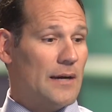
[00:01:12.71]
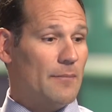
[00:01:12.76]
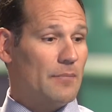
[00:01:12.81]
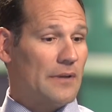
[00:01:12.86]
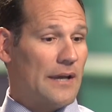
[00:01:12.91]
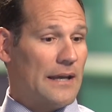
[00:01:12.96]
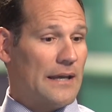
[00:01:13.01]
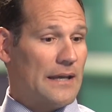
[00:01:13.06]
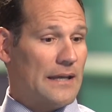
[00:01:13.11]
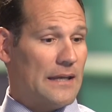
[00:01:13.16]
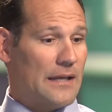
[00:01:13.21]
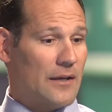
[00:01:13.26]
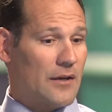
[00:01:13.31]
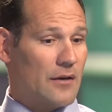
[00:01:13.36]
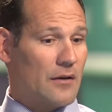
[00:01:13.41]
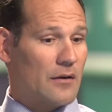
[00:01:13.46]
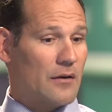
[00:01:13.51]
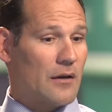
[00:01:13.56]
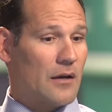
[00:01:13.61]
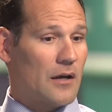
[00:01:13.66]
played a
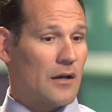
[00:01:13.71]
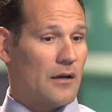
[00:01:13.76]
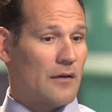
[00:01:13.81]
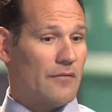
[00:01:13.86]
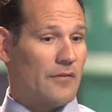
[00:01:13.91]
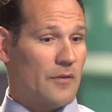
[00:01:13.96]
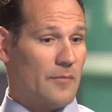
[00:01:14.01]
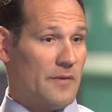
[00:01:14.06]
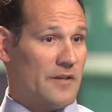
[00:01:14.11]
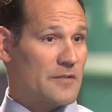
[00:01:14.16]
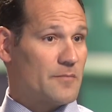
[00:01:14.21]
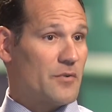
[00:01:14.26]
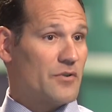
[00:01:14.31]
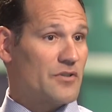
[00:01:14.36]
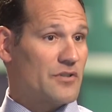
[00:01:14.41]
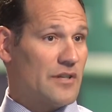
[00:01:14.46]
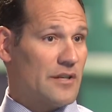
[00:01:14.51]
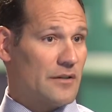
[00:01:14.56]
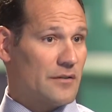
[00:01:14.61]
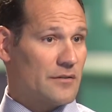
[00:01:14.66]
year for the Pittsburgh
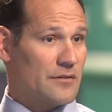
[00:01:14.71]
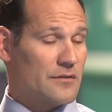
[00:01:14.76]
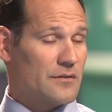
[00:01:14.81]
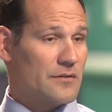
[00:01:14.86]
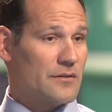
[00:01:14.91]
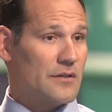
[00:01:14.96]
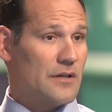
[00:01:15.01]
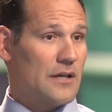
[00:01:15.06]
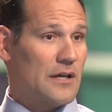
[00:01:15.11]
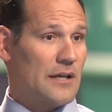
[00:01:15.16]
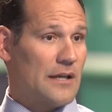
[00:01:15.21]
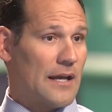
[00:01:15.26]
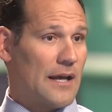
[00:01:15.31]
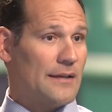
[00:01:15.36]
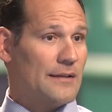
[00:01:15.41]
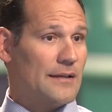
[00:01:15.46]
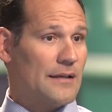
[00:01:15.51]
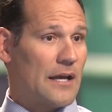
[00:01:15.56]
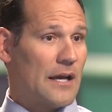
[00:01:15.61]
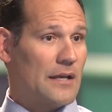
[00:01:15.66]
Steelers in
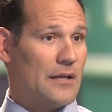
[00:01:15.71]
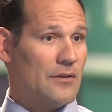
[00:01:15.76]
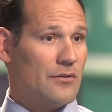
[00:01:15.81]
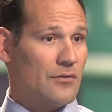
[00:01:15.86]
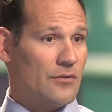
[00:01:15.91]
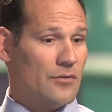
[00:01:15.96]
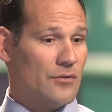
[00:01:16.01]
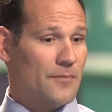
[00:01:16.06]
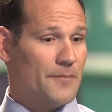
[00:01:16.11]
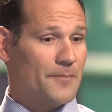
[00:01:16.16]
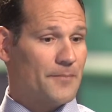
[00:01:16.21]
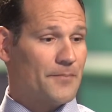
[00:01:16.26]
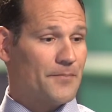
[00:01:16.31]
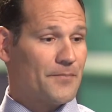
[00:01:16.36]
1992.